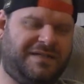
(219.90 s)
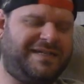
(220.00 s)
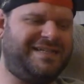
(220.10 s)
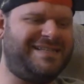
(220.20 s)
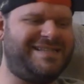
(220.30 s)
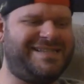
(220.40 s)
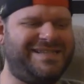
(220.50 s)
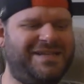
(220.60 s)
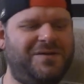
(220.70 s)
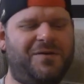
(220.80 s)
Because
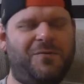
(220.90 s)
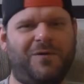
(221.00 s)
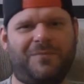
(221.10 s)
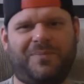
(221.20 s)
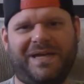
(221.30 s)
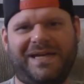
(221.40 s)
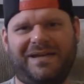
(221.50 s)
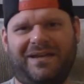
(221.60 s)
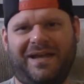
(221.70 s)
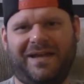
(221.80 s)
you don't want to be
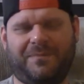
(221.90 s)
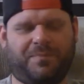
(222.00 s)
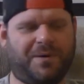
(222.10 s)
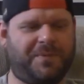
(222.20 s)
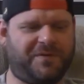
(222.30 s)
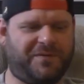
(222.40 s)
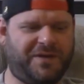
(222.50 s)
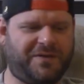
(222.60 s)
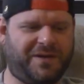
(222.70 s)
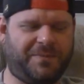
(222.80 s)
like
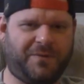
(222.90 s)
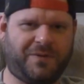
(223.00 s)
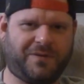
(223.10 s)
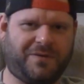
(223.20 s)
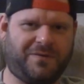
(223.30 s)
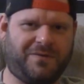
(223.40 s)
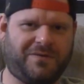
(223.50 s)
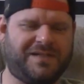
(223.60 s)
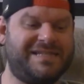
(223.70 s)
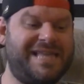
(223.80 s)
purposefully creepy with a girl,
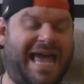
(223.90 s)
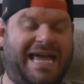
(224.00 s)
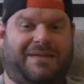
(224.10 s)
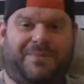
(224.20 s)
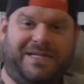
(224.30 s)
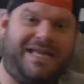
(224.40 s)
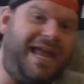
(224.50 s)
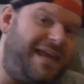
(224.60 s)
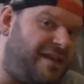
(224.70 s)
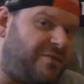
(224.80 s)
because that can be
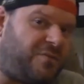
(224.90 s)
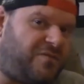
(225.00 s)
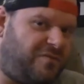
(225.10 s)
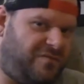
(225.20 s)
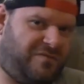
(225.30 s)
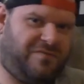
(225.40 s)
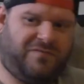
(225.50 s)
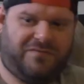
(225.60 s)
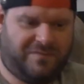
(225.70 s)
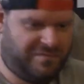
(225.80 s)
taken
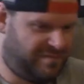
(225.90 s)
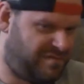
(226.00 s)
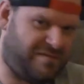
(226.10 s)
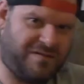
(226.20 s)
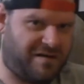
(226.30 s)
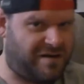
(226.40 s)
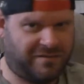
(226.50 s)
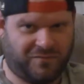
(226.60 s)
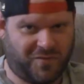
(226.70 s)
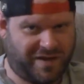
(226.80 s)

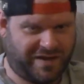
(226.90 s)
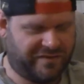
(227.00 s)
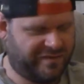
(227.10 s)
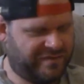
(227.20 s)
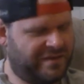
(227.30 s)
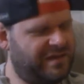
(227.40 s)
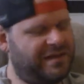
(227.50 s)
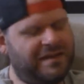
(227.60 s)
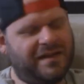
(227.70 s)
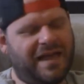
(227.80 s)
odd ways.
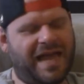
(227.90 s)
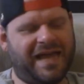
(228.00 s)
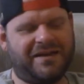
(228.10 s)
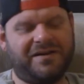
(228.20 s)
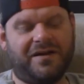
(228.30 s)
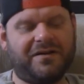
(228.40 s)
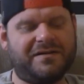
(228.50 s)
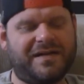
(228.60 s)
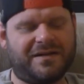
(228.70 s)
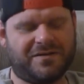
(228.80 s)
And
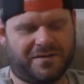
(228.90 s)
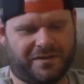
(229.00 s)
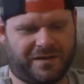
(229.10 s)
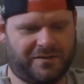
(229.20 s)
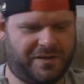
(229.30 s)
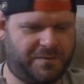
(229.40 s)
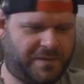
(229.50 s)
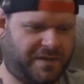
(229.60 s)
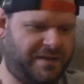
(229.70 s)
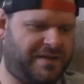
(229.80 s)
unintentionally
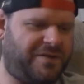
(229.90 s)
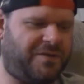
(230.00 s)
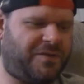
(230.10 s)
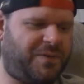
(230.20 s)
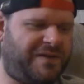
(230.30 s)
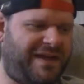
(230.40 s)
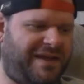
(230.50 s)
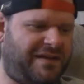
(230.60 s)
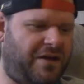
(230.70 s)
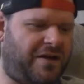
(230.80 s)
creepy can also be
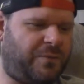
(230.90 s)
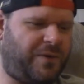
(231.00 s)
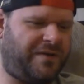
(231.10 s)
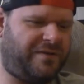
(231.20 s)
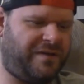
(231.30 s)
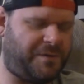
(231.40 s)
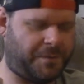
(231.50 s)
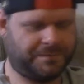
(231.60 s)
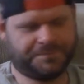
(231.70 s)
taken odd ways too.